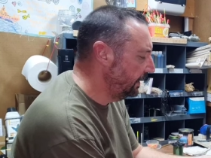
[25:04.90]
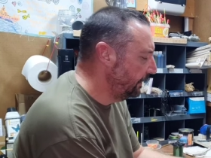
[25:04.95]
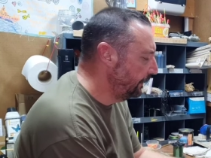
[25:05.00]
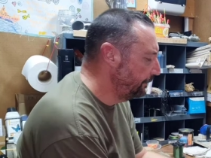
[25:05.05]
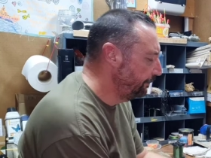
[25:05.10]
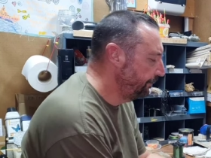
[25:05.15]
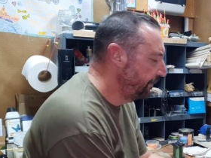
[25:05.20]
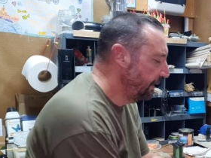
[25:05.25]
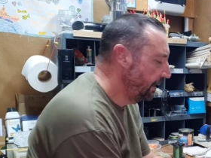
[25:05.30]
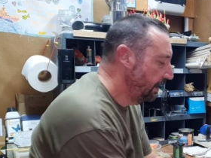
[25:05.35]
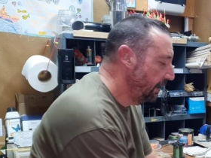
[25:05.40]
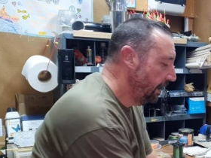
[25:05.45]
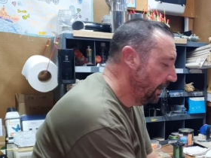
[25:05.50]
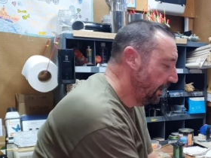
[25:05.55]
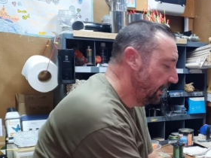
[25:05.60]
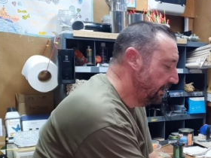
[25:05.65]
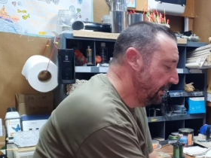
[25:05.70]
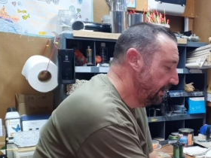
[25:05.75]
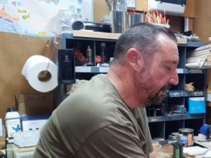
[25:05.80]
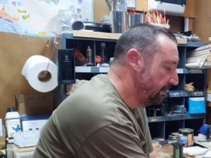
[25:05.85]
it,
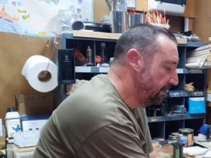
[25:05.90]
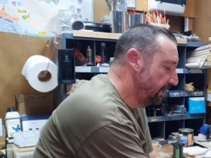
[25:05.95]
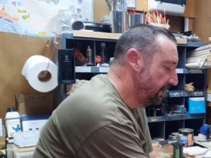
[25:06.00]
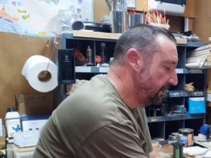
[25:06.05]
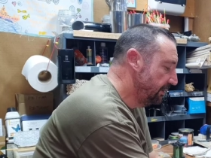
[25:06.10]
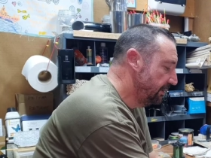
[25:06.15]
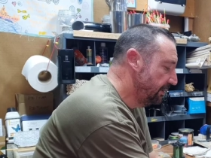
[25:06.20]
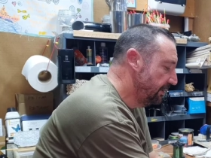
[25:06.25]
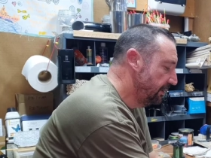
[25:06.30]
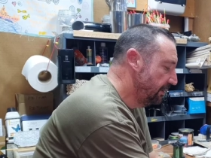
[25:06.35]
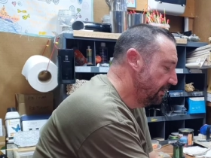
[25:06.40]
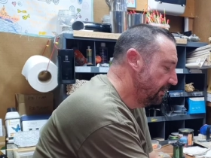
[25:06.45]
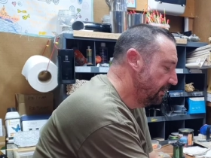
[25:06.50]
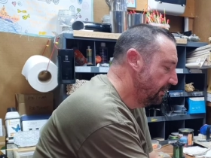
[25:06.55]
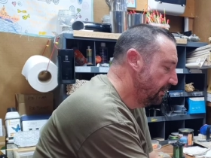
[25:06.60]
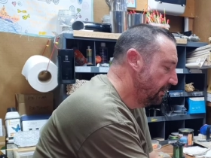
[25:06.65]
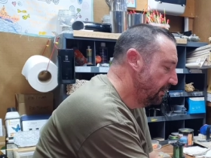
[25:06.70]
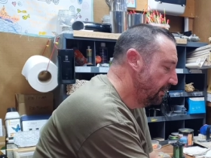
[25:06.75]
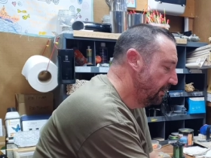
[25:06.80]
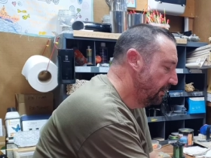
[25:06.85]
and then just
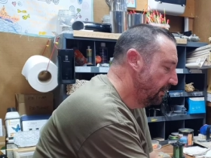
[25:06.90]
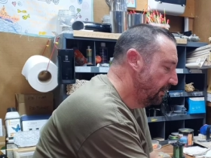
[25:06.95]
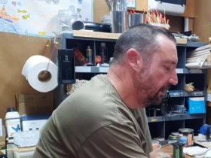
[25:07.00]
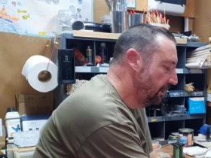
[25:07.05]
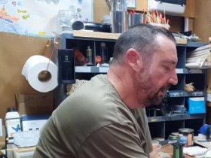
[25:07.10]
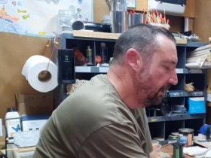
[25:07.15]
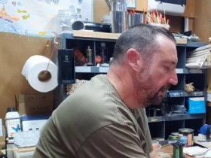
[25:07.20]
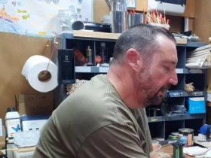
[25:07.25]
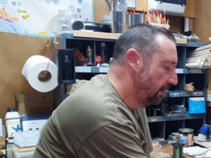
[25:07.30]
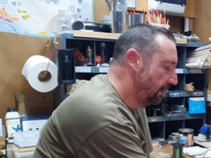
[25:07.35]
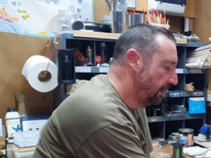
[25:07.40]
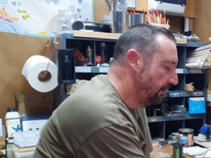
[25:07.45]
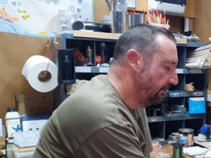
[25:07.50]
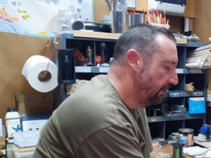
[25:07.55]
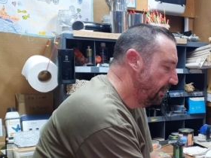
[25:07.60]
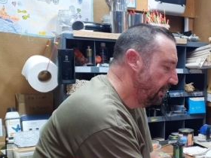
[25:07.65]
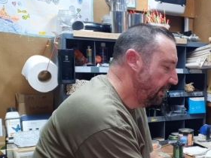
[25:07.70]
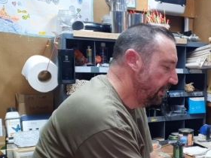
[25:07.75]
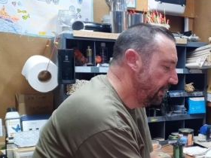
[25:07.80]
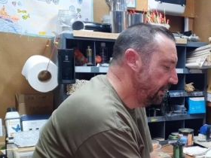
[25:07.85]

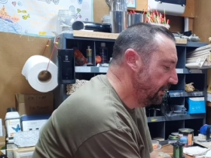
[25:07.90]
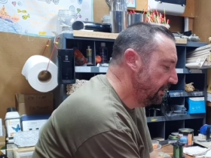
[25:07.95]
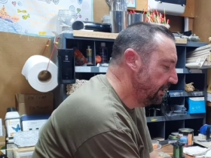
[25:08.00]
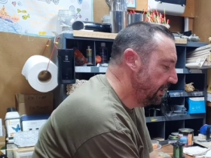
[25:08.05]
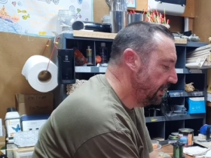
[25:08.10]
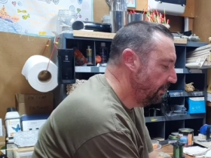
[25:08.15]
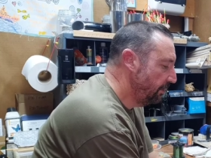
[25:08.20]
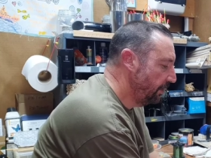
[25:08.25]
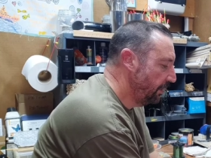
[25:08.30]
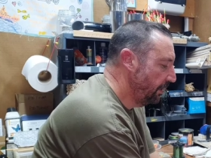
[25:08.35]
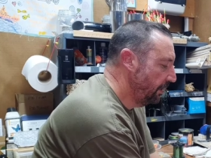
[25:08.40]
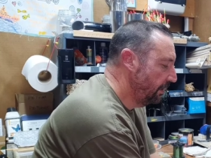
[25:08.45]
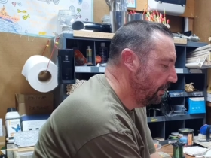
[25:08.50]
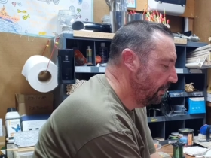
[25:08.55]
give it a little dip.